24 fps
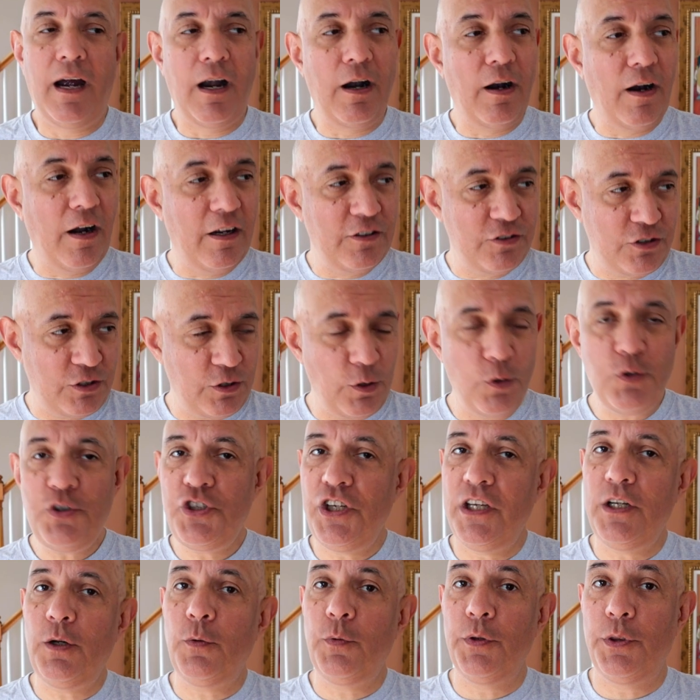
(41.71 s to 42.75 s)
are
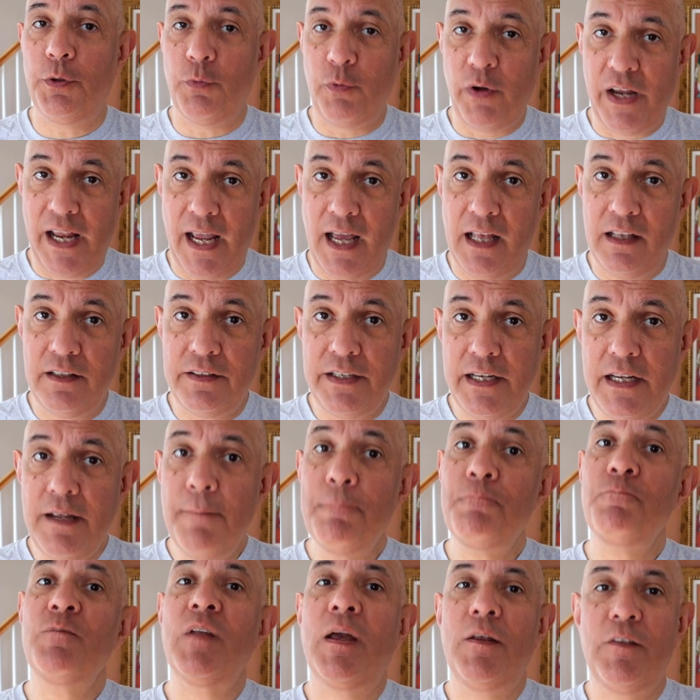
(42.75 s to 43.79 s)
associated with
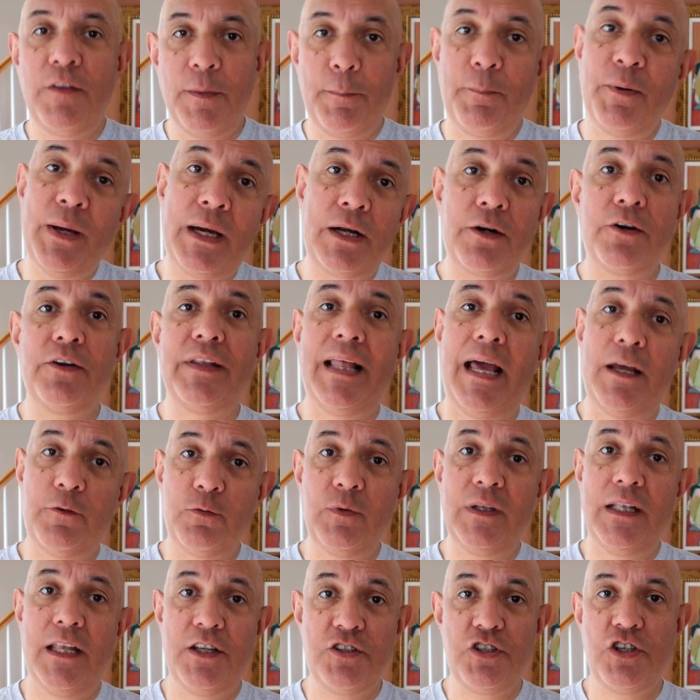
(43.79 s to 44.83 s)
reality, the better that
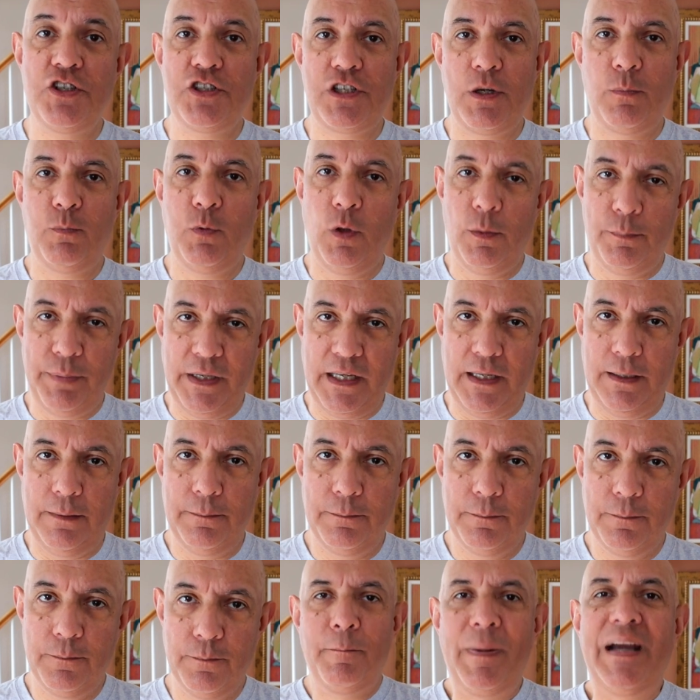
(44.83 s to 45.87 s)
relationship will be.
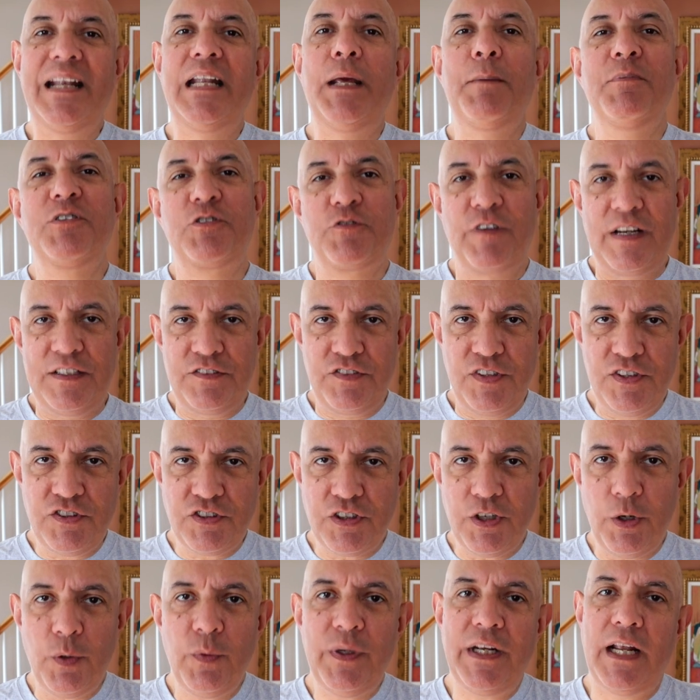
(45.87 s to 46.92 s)
My name is
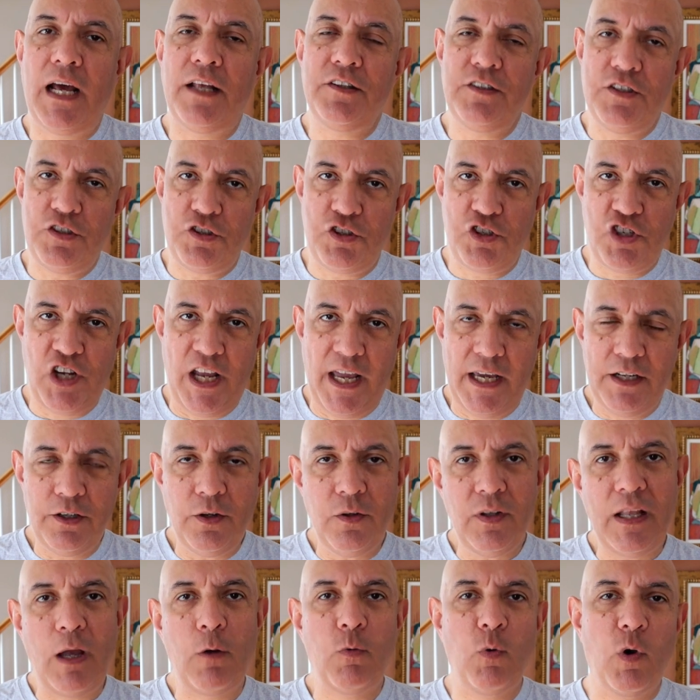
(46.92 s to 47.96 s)
Francisco, and on this
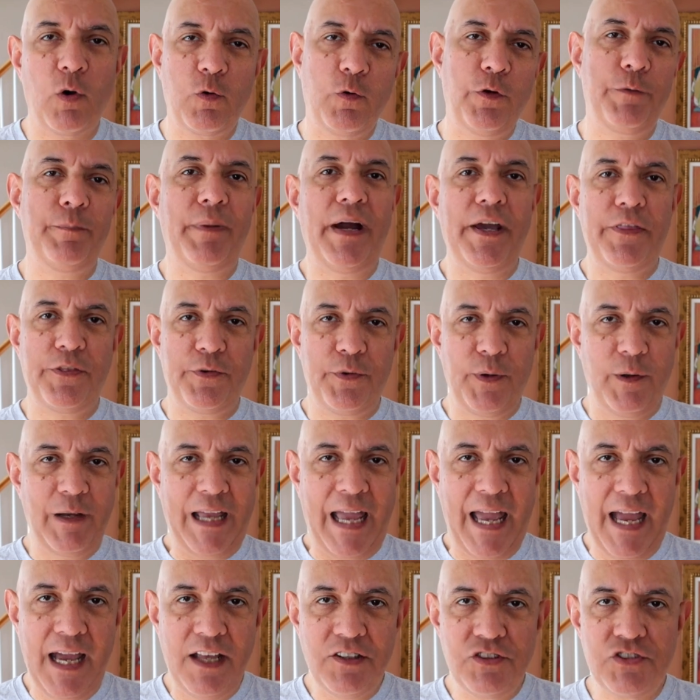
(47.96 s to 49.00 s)
channel, I work with my three
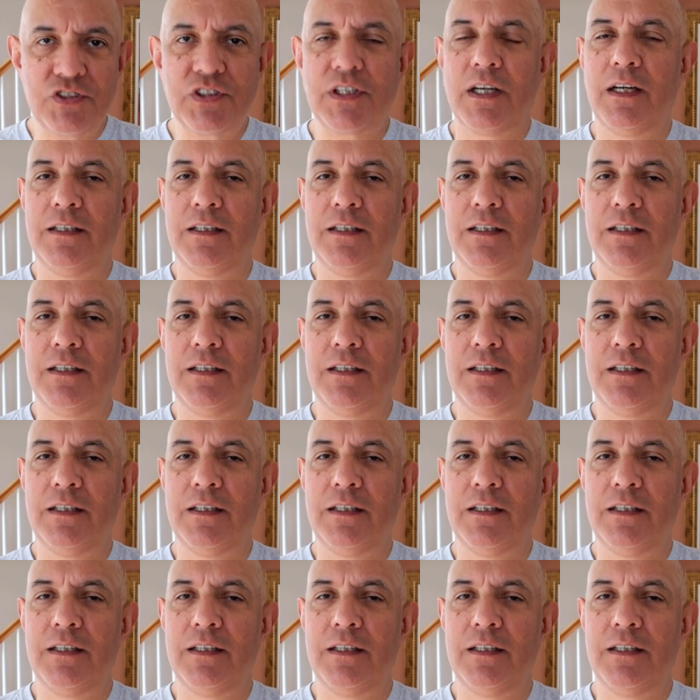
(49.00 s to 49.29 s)
cats,